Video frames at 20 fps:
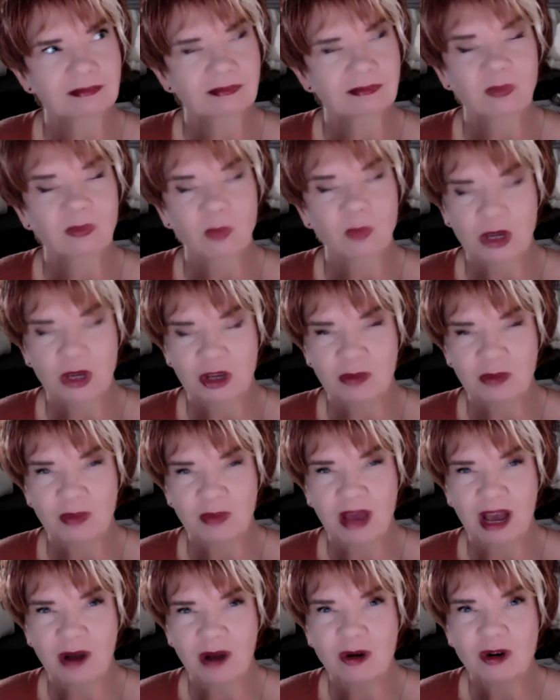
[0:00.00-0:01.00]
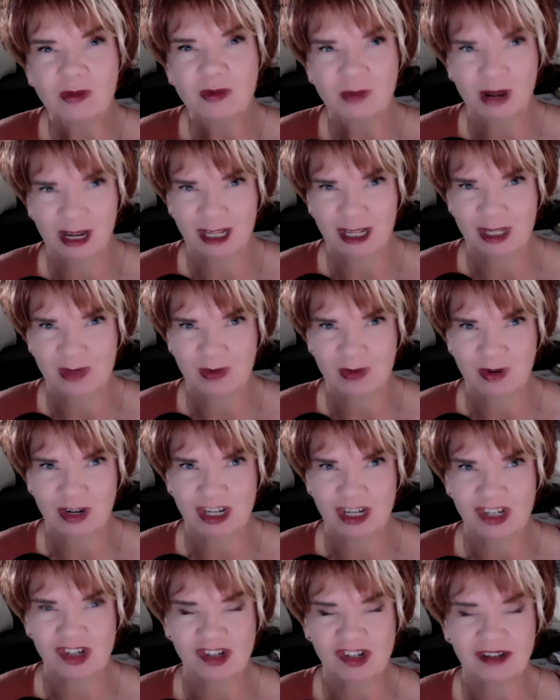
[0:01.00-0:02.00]
being powered by
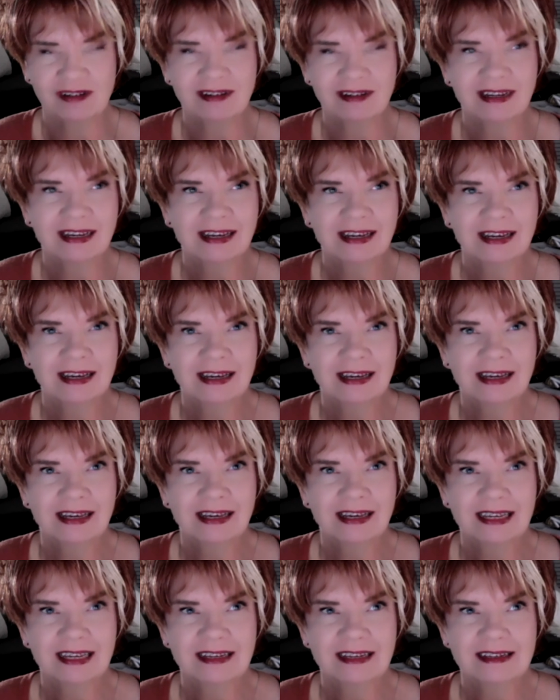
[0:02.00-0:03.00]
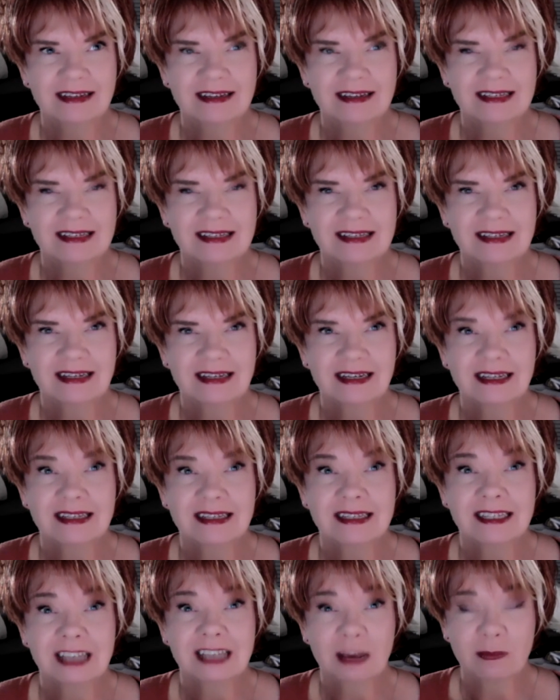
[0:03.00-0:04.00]
inspiration, is
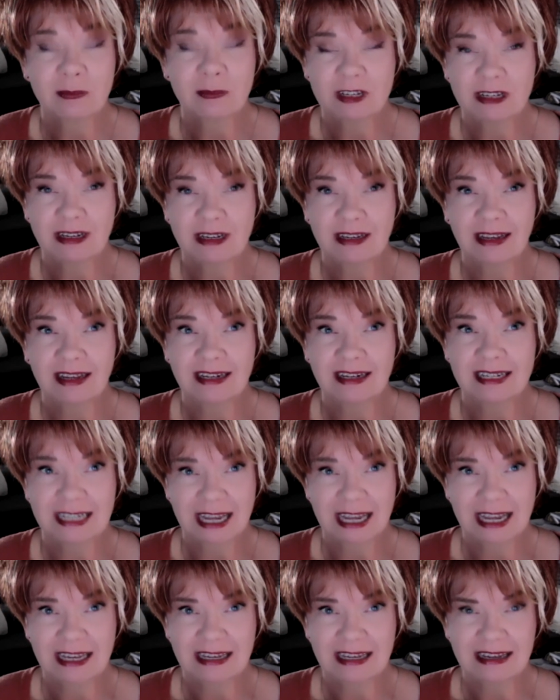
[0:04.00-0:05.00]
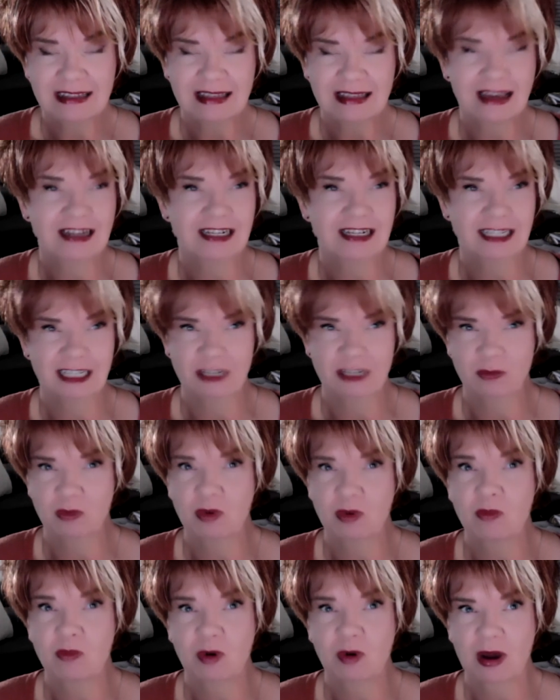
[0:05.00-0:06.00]
accepting and taking that deep
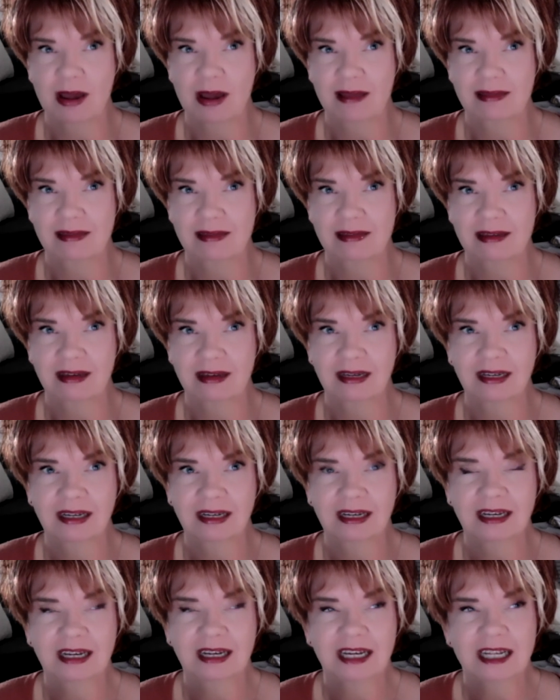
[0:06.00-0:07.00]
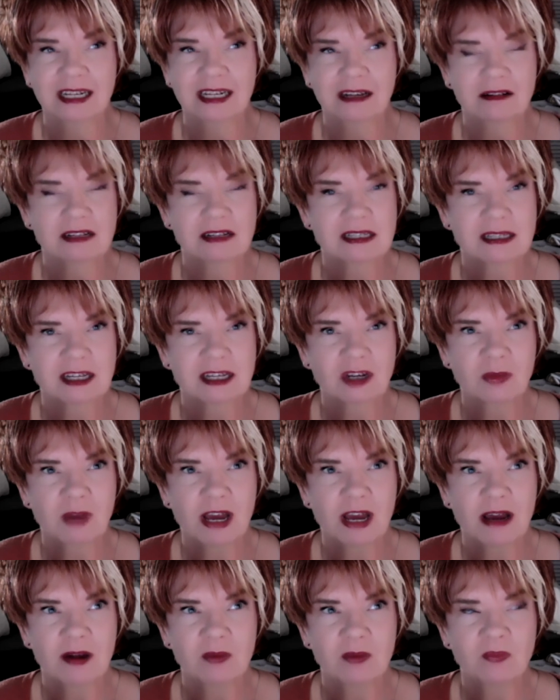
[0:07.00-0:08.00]
breath. Now let's think
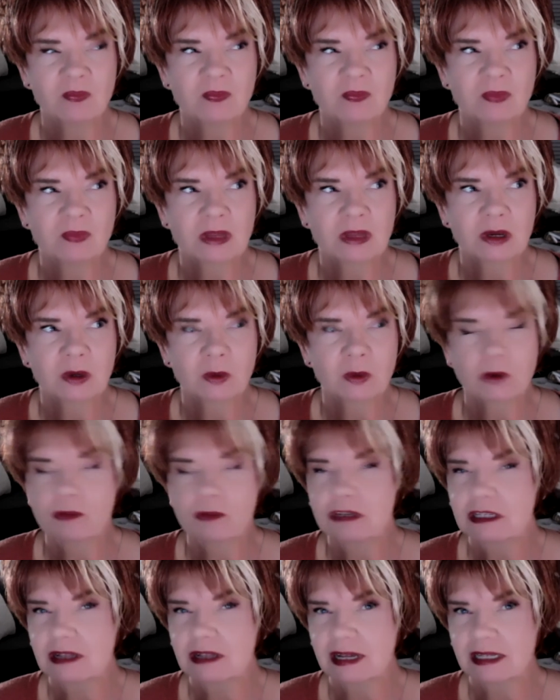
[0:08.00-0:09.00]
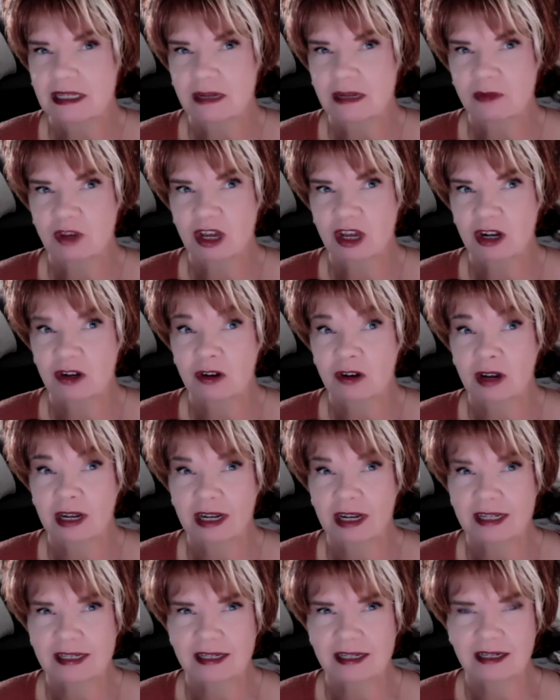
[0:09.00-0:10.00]
about, when was the last time you had a great
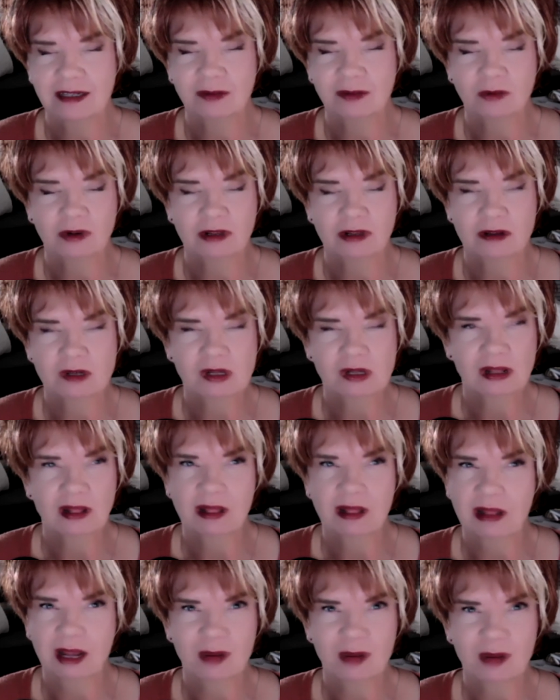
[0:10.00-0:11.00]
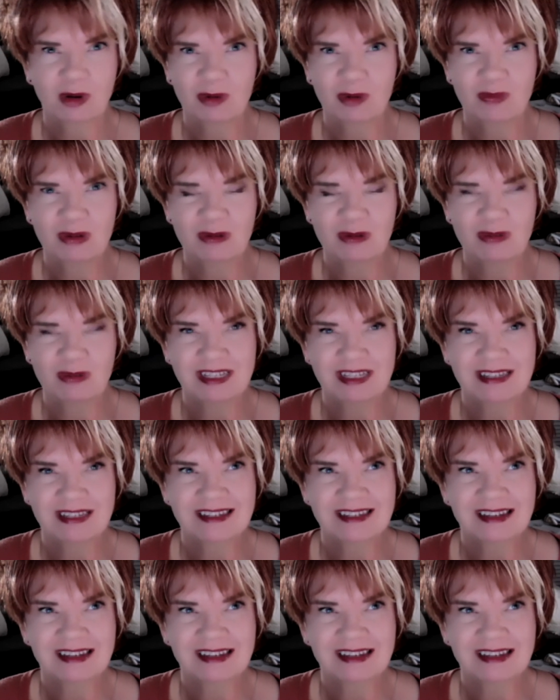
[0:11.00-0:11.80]
idea? One of those light bulb moments.